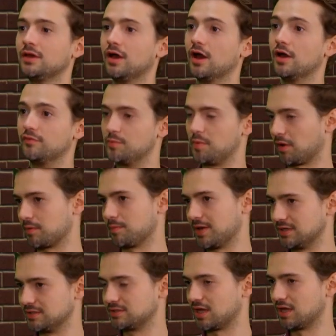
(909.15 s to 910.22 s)
Verbruggen
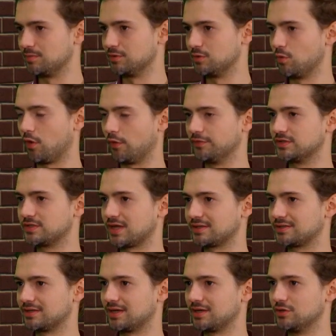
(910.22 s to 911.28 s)
made his debut on the
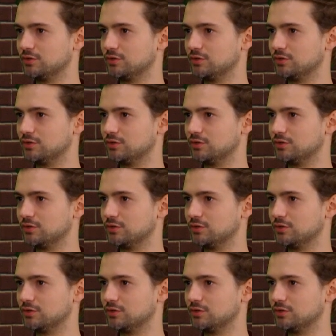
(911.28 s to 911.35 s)
Saturday.